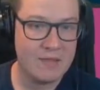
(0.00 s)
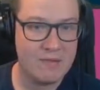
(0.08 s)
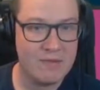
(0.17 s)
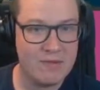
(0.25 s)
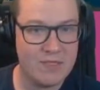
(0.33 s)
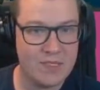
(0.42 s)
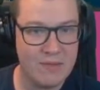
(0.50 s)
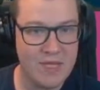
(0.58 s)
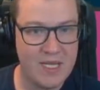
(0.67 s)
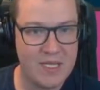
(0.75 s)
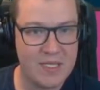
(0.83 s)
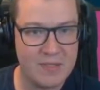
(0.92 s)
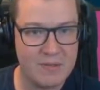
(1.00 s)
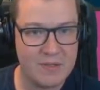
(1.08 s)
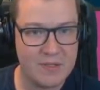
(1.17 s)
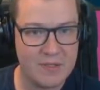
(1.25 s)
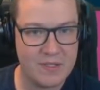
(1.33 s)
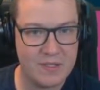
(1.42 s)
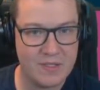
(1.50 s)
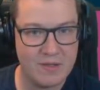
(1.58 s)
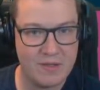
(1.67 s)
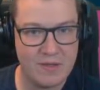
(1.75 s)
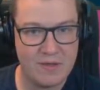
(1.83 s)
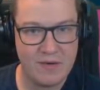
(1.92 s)
remove some of this. 1, 2,
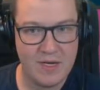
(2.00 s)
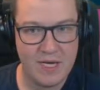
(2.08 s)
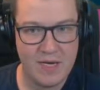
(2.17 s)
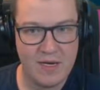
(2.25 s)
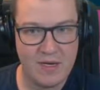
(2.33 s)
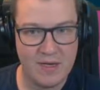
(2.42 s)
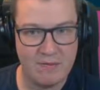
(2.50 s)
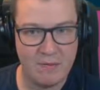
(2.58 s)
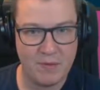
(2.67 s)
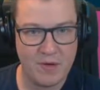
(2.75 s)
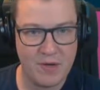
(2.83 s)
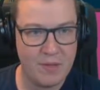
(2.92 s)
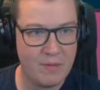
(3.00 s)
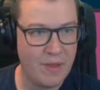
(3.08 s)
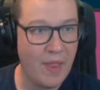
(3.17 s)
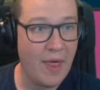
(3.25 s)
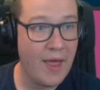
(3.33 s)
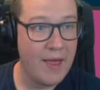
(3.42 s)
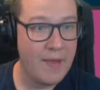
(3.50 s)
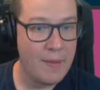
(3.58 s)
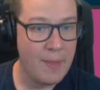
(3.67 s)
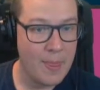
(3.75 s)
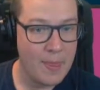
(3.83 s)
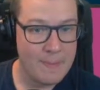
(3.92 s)
3, and we'll put another one there.
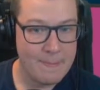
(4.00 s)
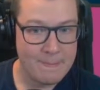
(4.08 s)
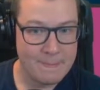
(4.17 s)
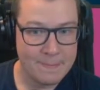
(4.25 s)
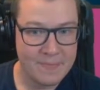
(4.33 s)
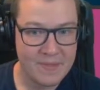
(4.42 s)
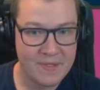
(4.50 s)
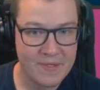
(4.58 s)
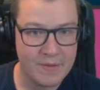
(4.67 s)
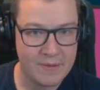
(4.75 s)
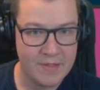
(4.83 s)
So a